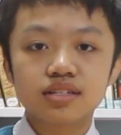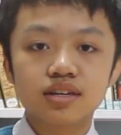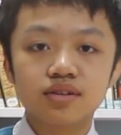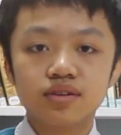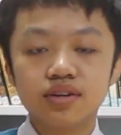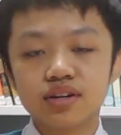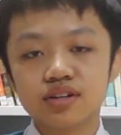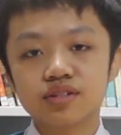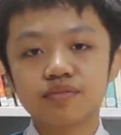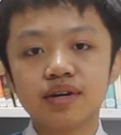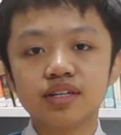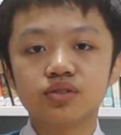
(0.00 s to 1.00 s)
So
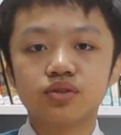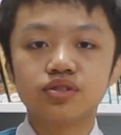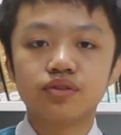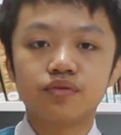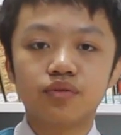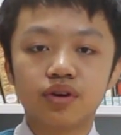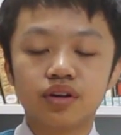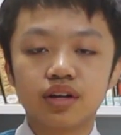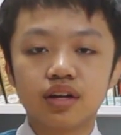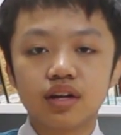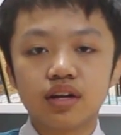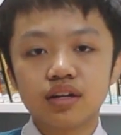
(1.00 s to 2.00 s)
here's my choice of word.
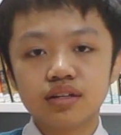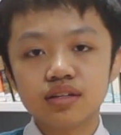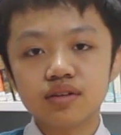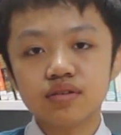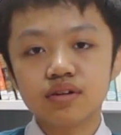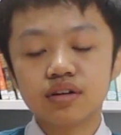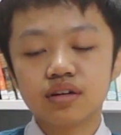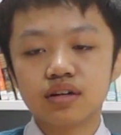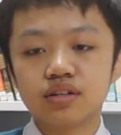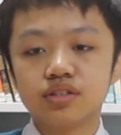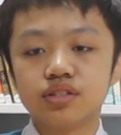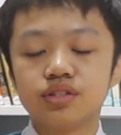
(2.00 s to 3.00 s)

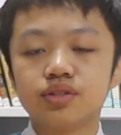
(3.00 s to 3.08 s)
Don't